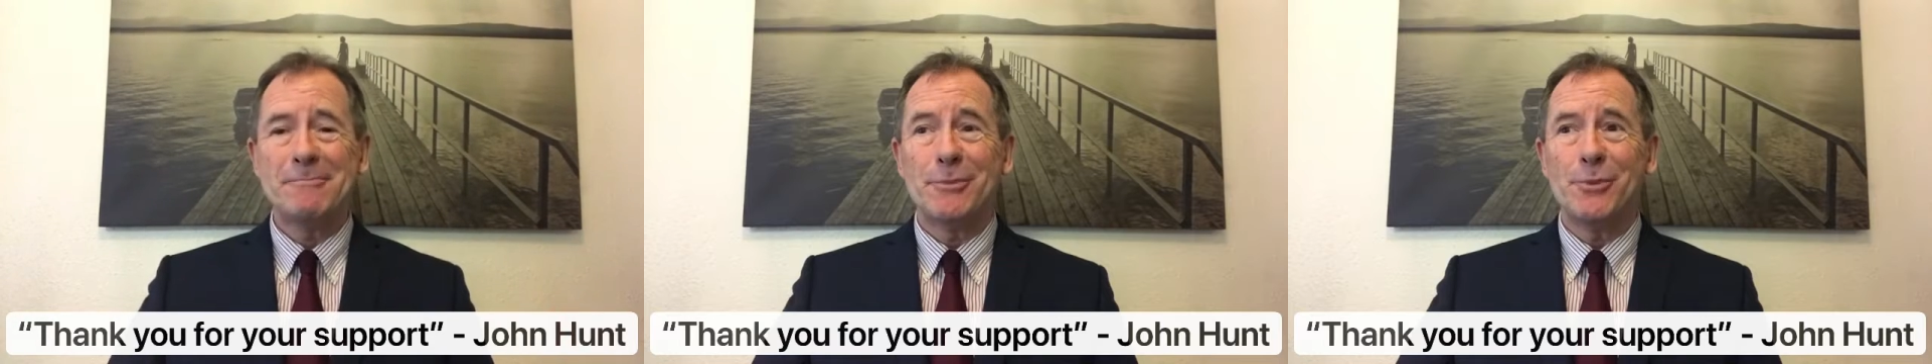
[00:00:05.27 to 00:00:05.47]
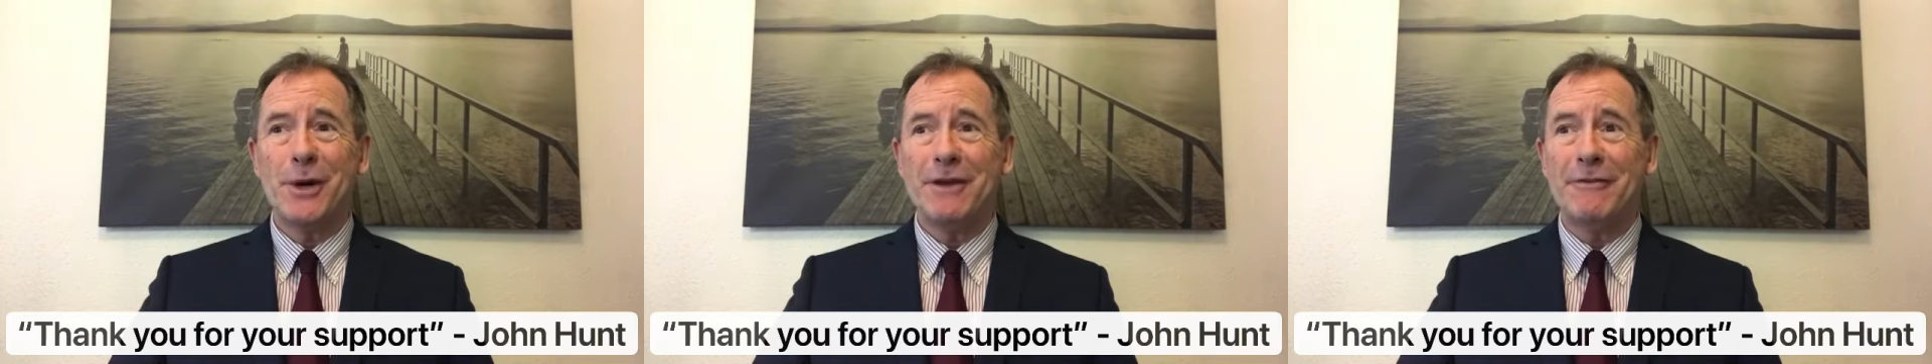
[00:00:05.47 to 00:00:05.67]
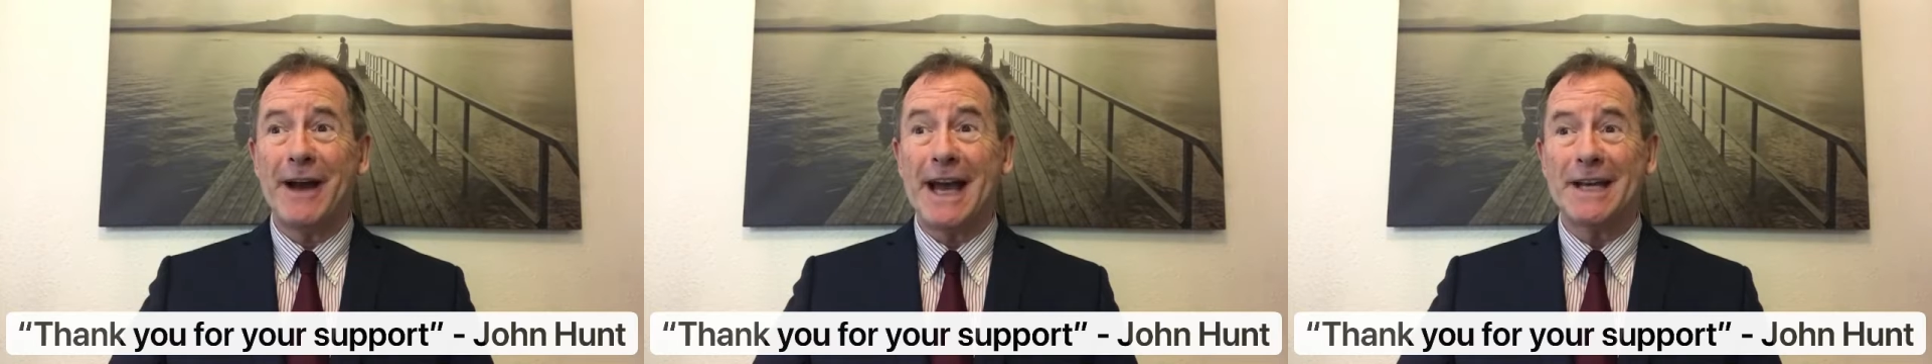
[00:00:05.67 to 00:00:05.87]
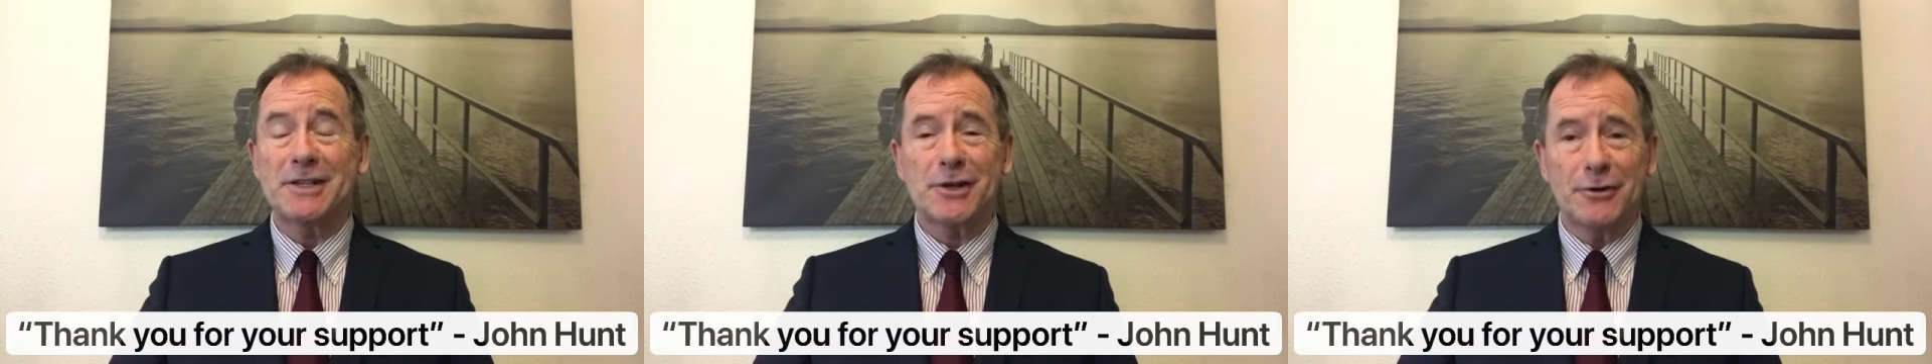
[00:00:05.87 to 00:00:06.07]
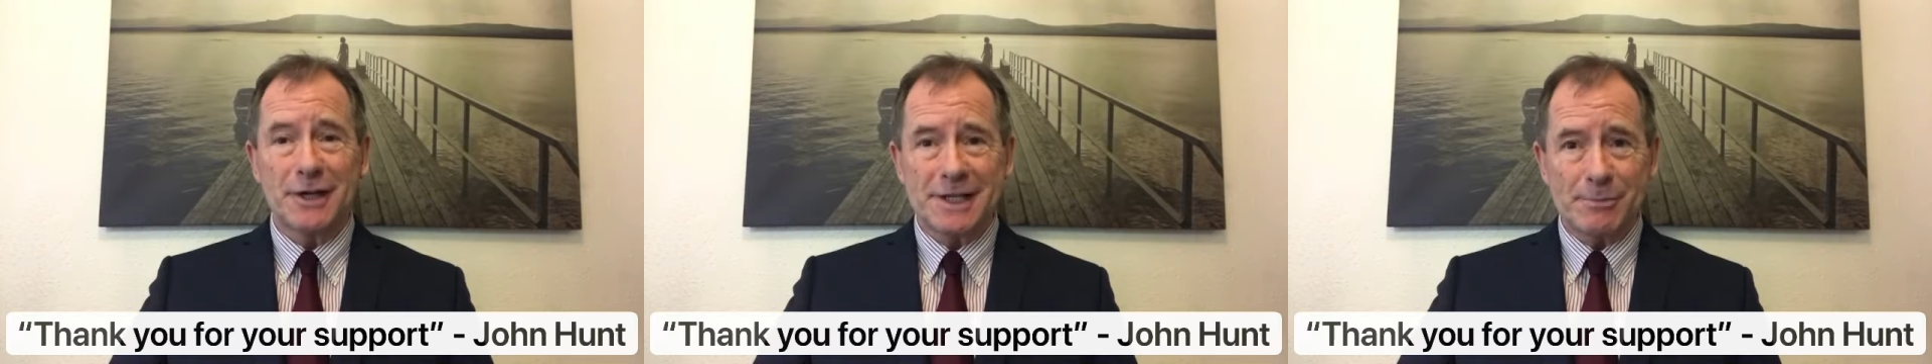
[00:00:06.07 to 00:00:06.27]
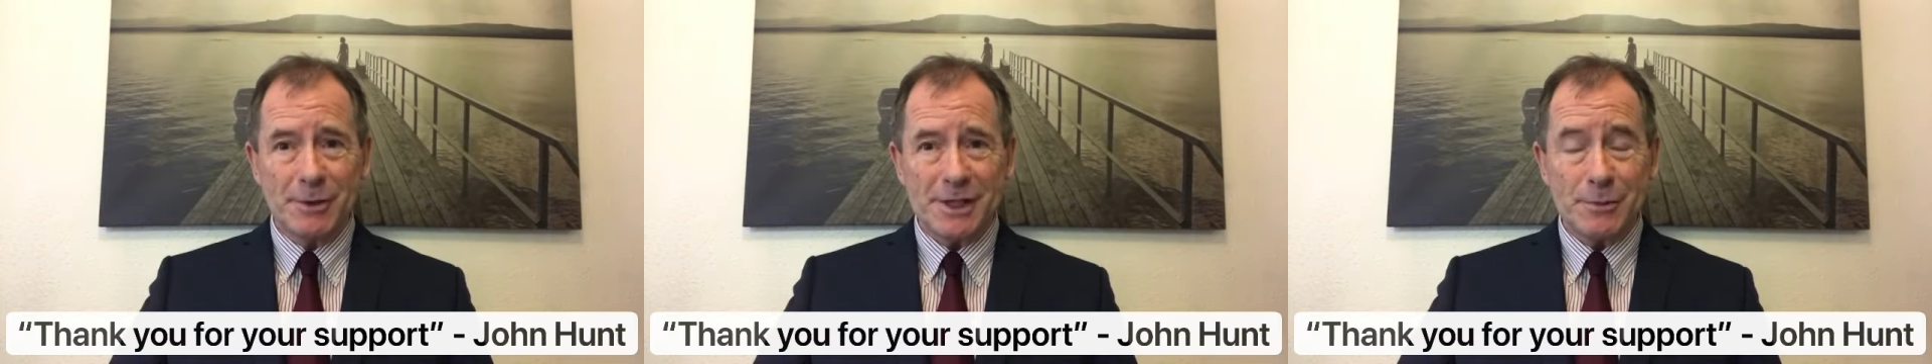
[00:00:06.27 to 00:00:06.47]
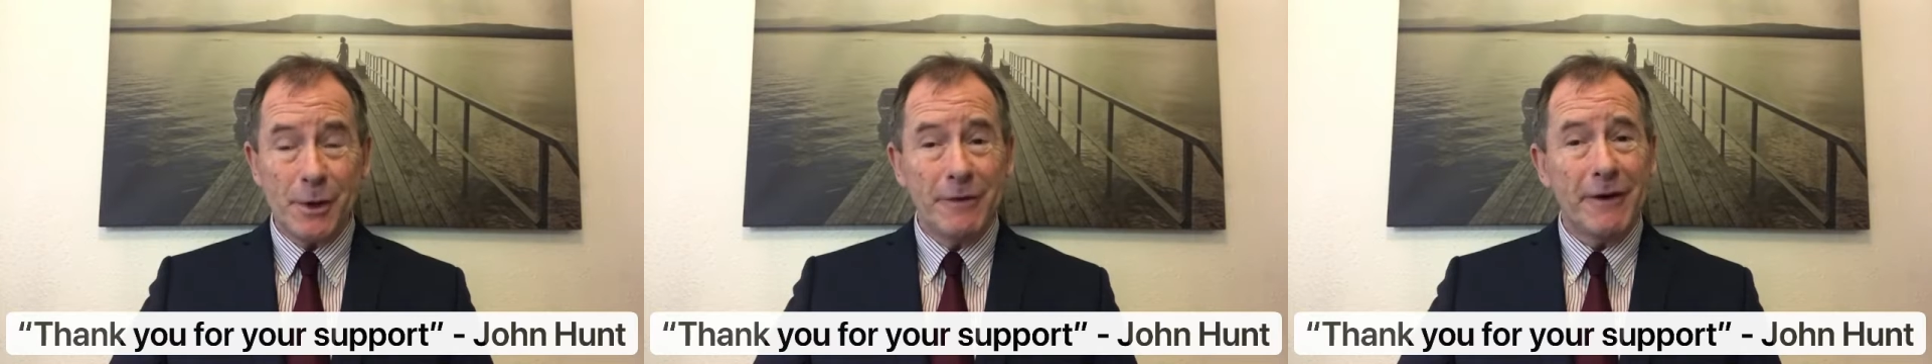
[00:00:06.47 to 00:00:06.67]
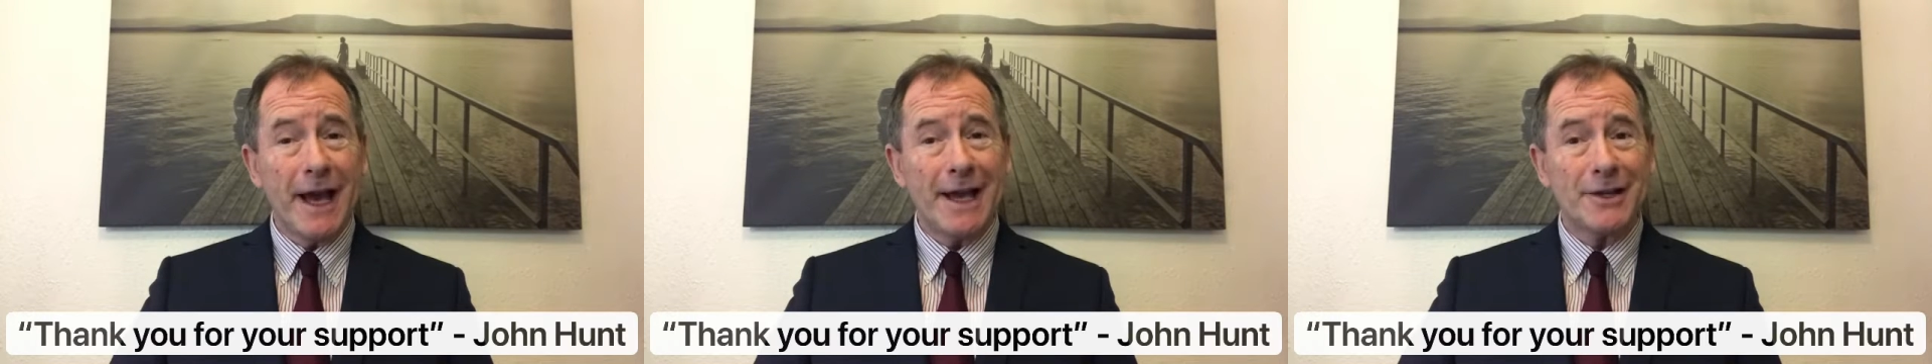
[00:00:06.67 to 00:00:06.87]
we've had Christmas,
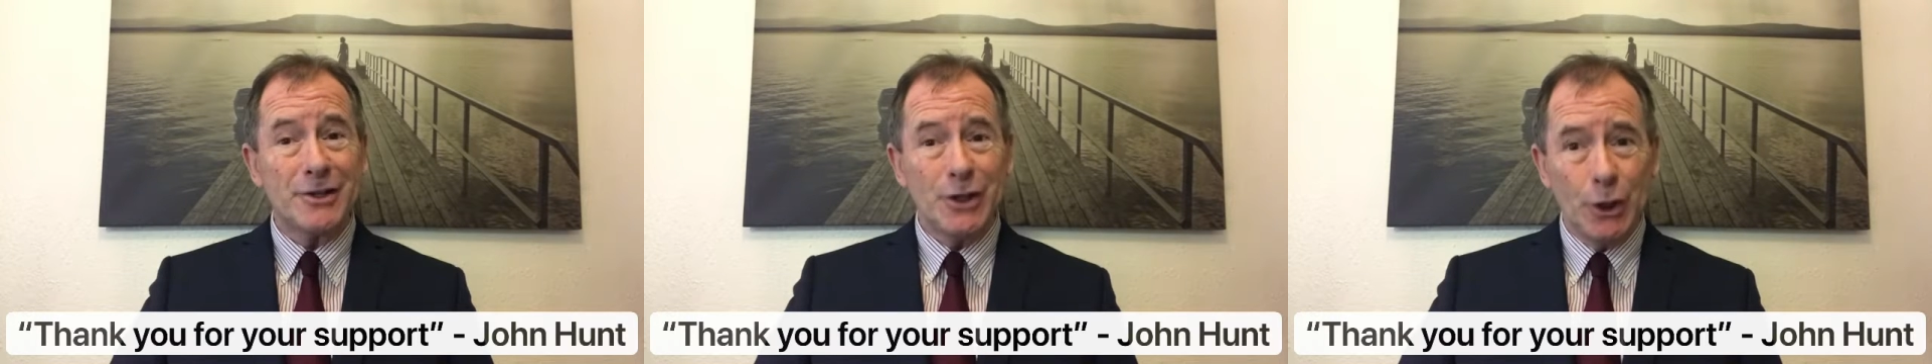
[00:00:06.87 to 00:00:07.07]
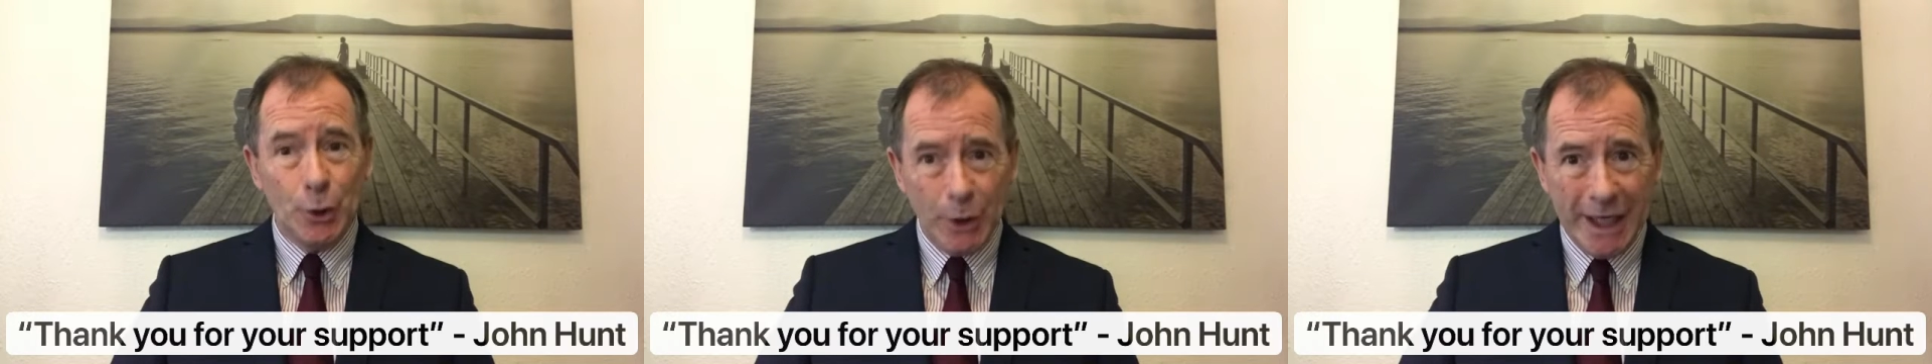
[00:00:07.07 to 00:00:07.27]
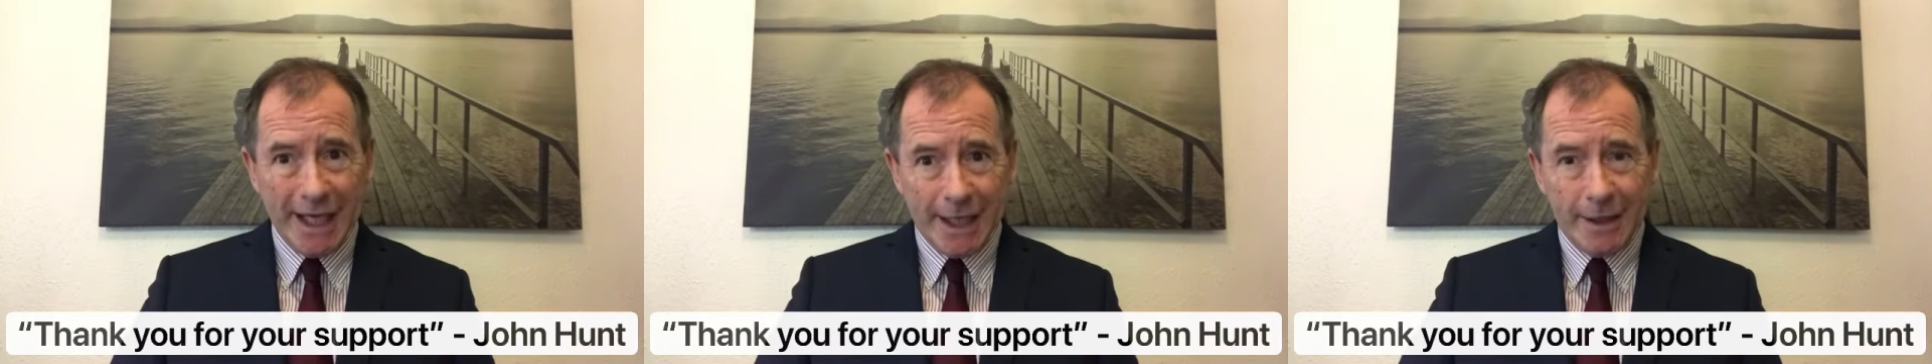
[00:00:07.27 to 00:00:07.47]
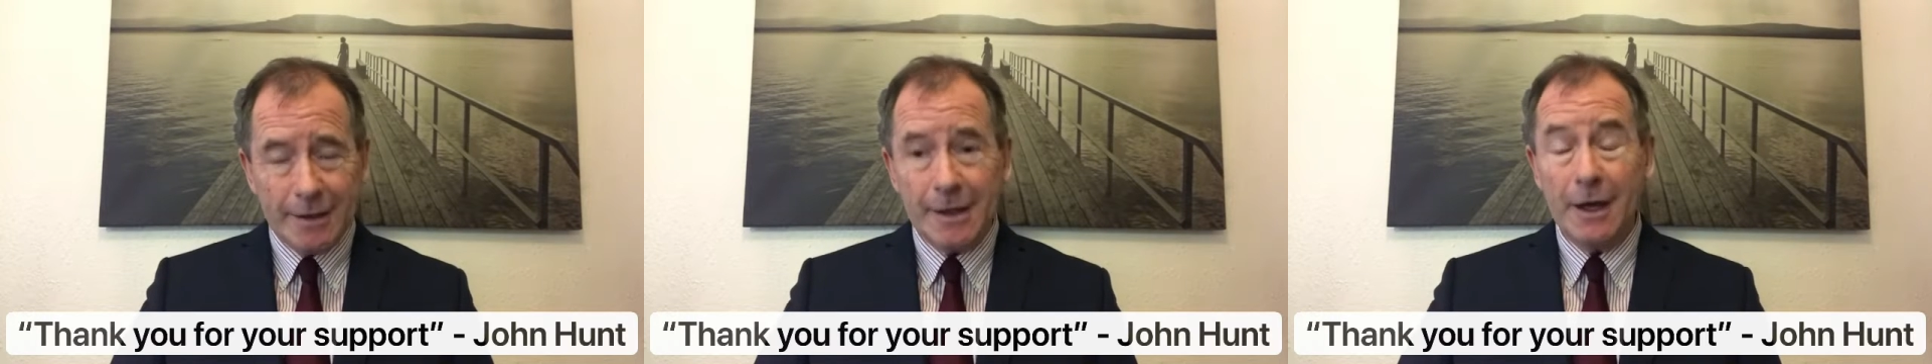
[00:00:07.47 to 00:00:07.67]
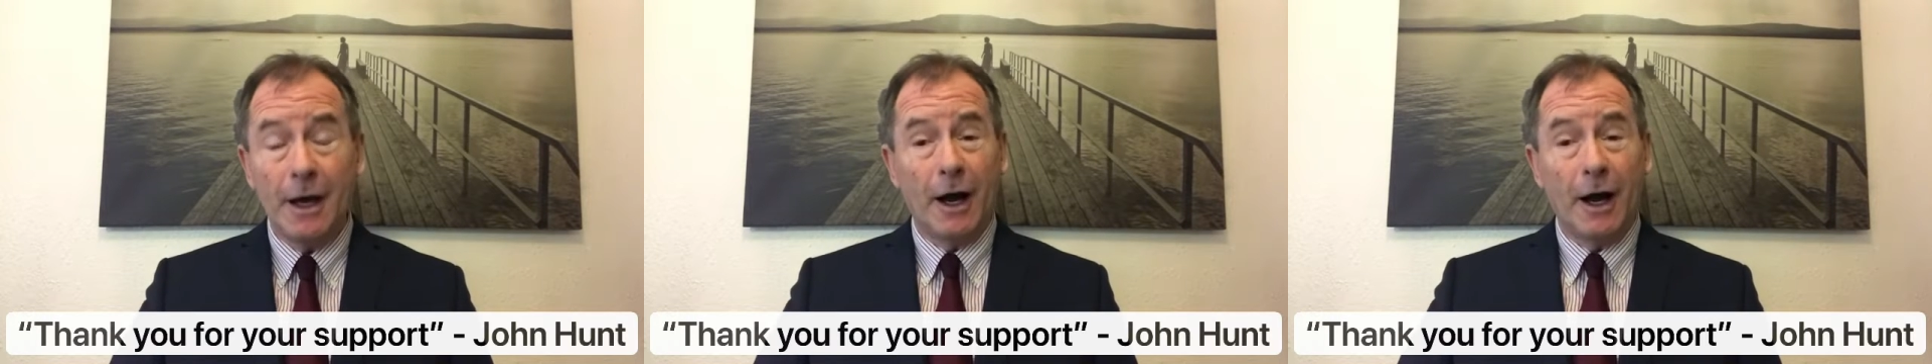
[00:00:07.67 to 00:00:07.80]
we've had New Year,